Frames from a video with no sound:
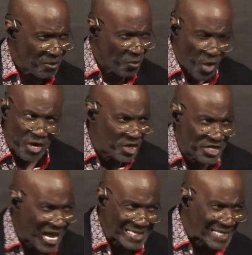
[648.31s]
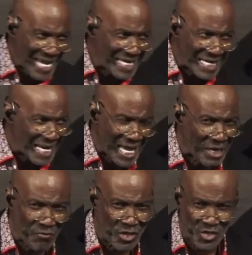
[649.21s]
where you're not getting
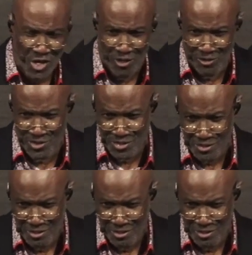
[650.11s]
any results?